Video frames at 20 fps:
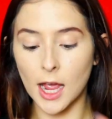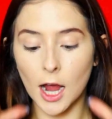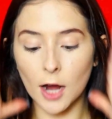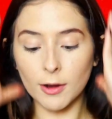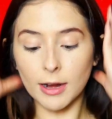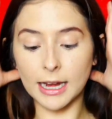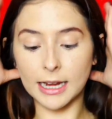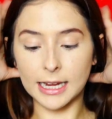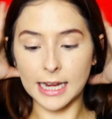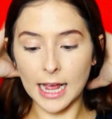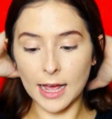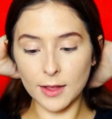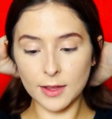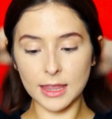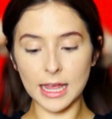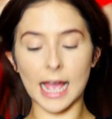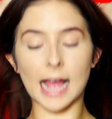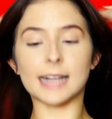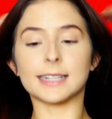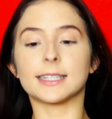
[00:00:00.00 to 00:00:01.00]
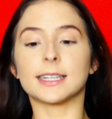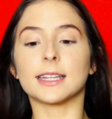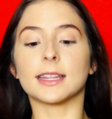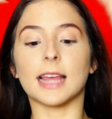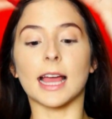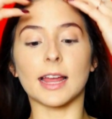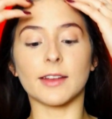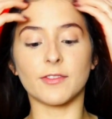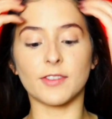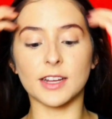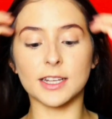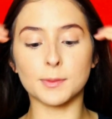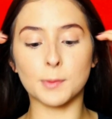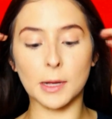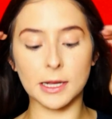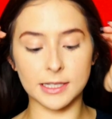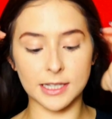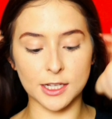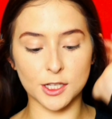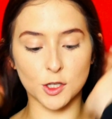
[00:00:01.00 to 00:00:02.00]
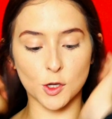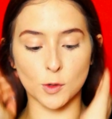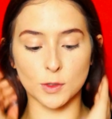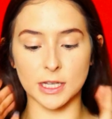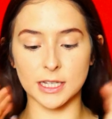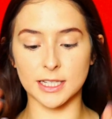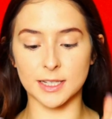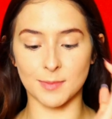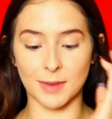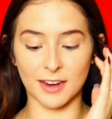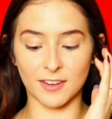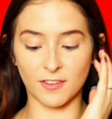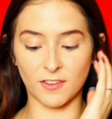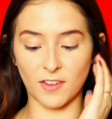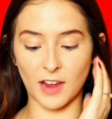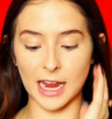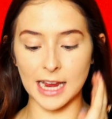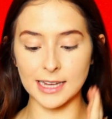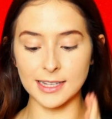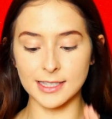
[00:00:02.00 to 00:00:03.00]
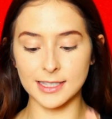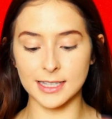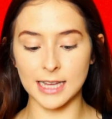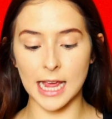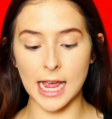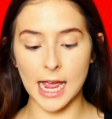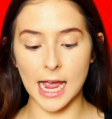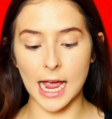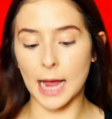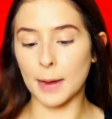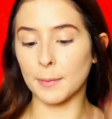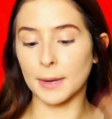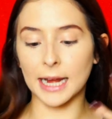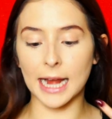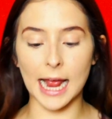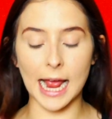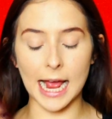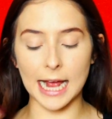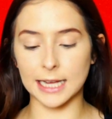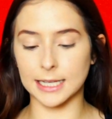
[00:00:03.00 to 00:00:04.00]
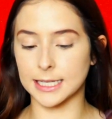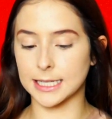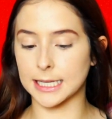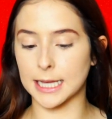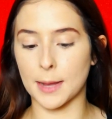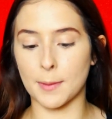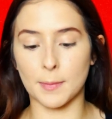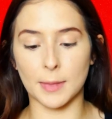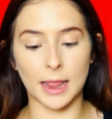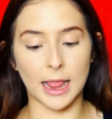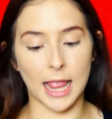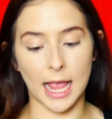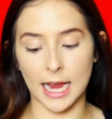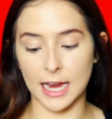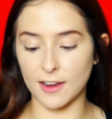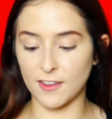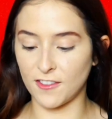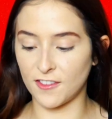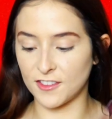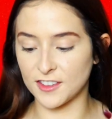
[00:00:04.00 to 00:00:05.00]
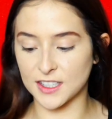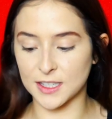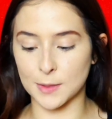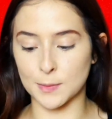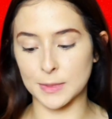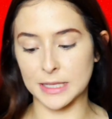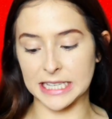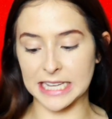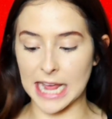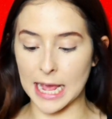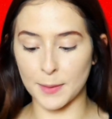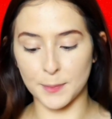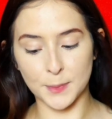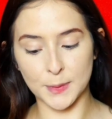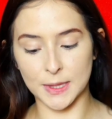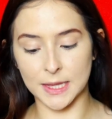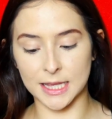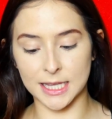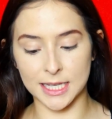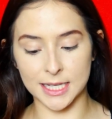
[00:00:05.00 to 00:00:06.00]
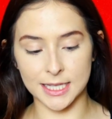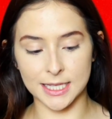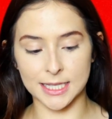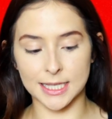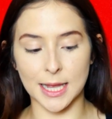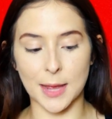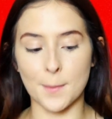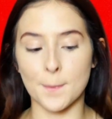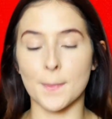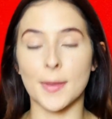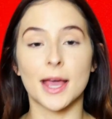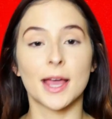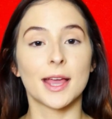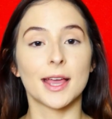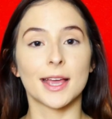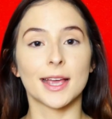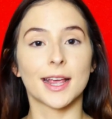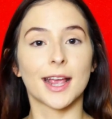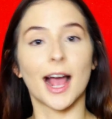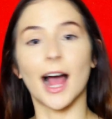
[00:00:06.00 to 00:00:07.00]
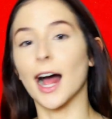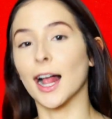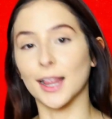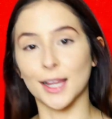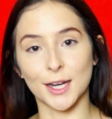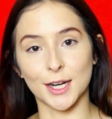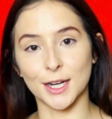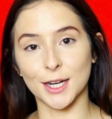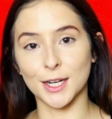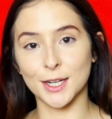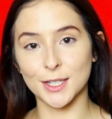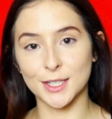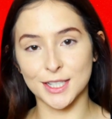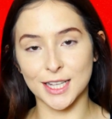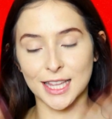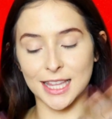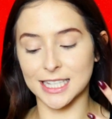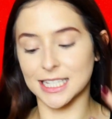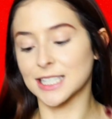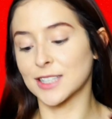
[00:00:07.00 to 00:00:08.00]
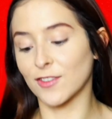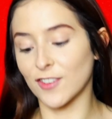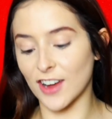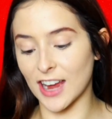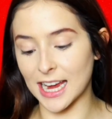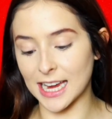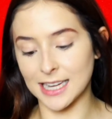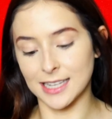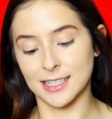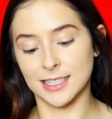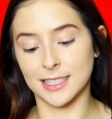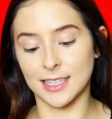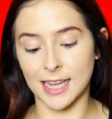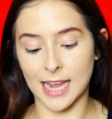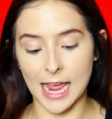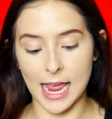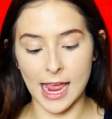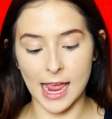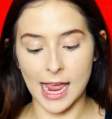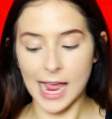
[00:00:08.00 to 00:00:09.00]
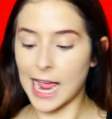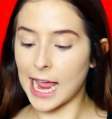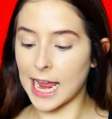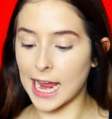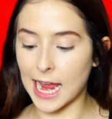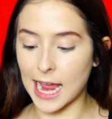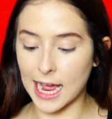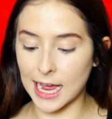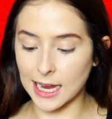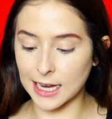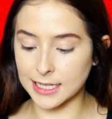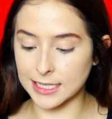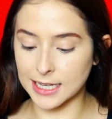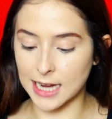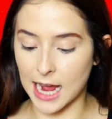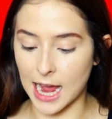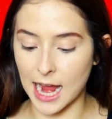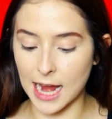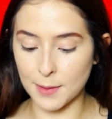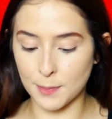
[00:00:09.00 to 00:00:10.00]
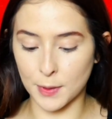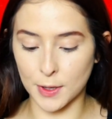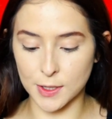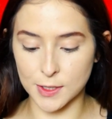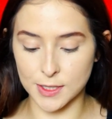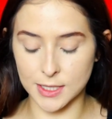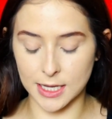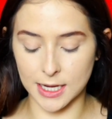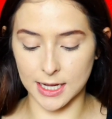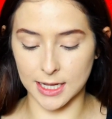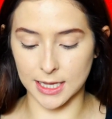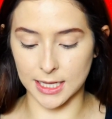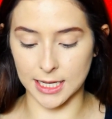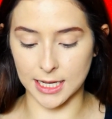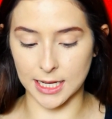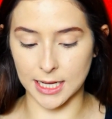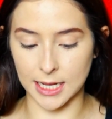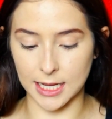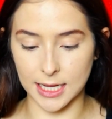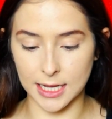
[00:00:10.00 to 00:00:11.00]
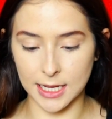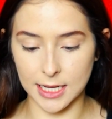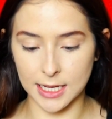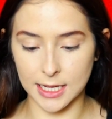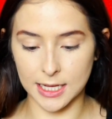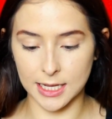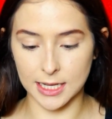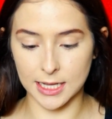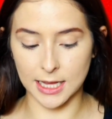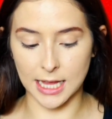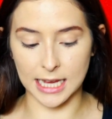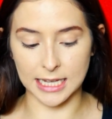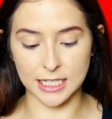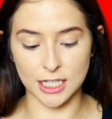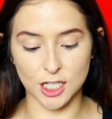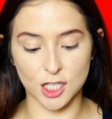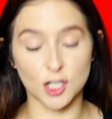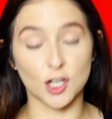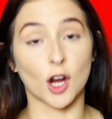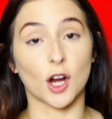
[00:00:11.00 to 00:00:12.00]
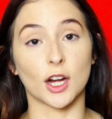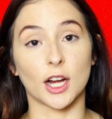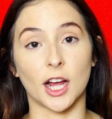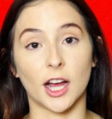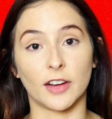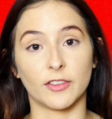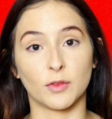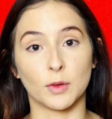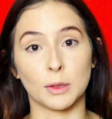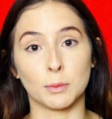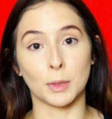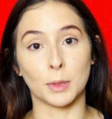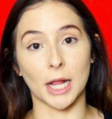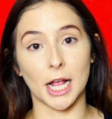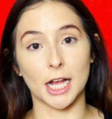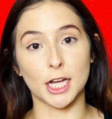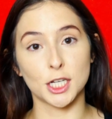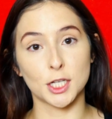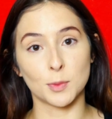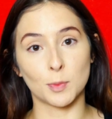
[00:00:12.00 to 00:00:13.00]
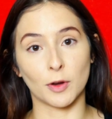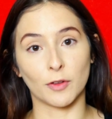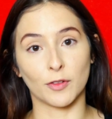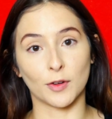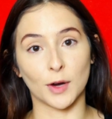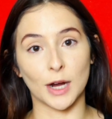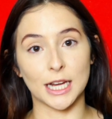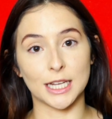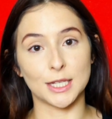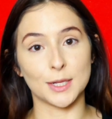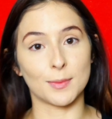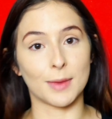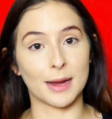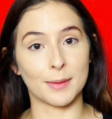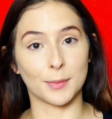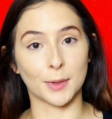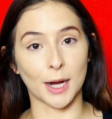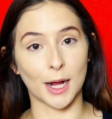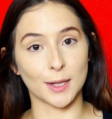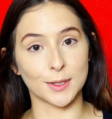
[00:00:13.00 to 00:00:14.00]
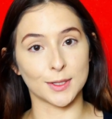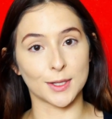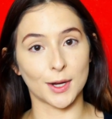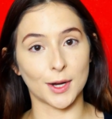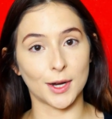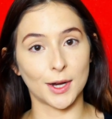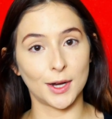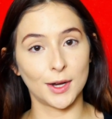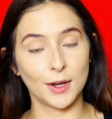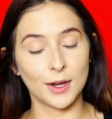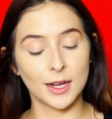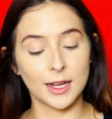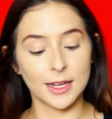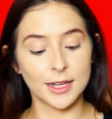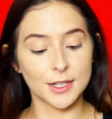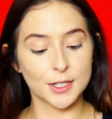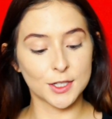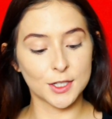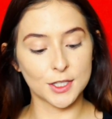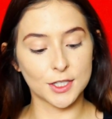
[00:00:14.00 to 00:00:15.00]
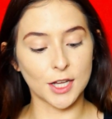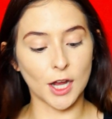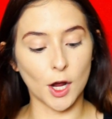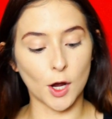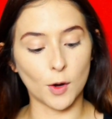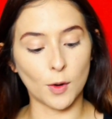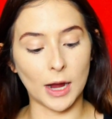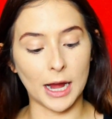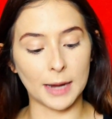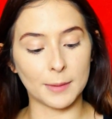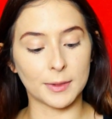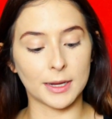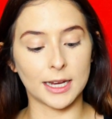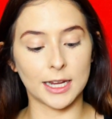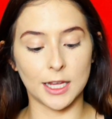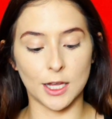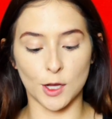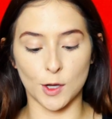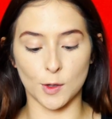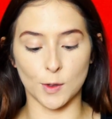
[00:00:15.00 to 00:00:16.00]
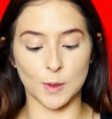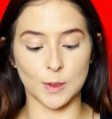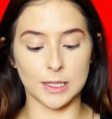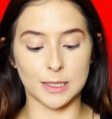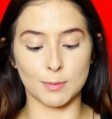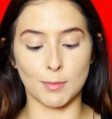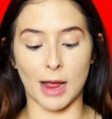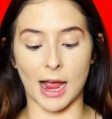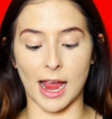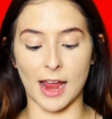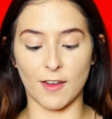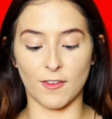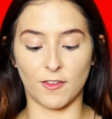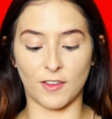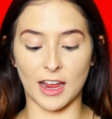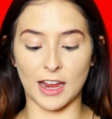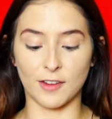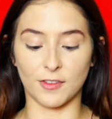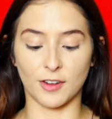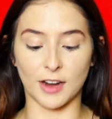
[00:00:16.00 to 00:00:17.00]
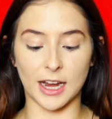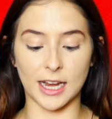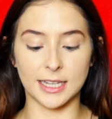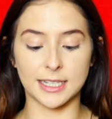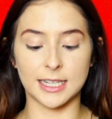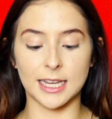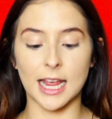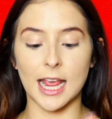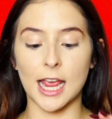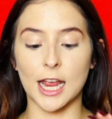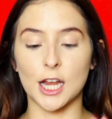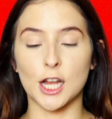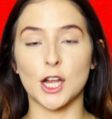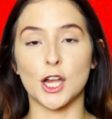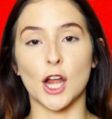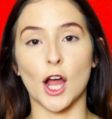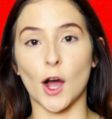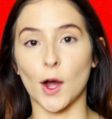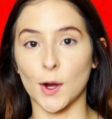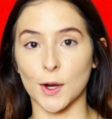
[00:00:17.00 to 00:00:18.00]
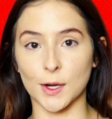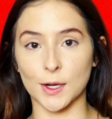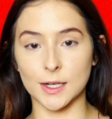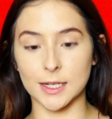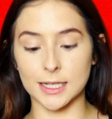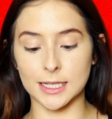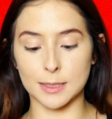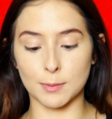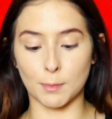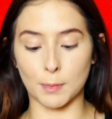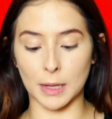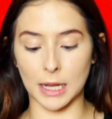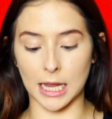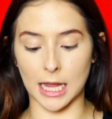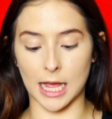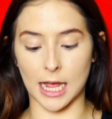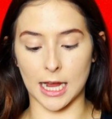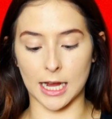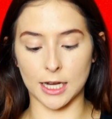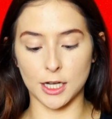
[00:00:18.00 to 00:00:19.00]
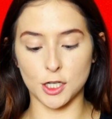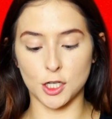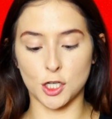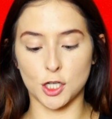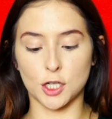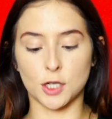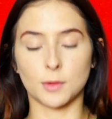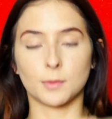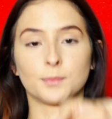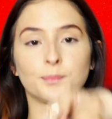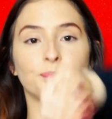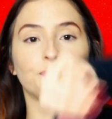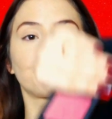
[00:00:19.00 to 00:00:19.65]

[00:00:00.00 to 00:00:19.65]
Alright, now that that Fix Plus has soaked into my face, I'm going to add some life, some depth, some color to this face. And I personally like to start off blush before I do my bronzer. So I'm going to use my favorite NARS blush.